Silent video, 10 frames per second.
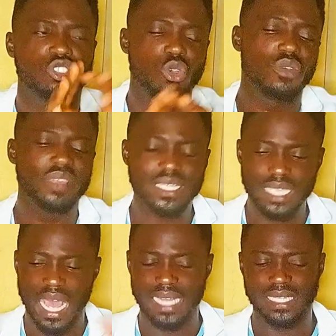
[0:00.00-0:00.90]
So
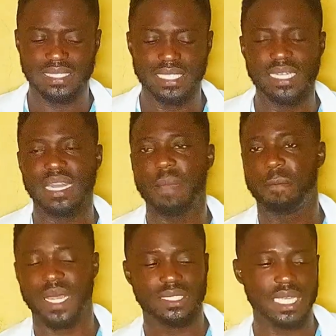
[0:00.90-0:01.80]
these are the
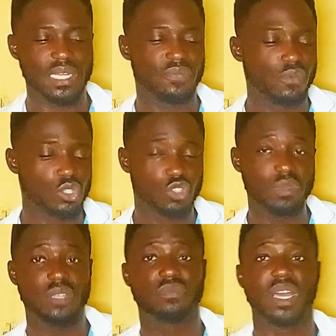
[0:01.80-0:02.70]
general pattern for
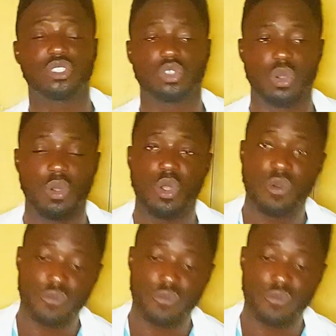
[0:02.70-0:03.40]
Smith fracture,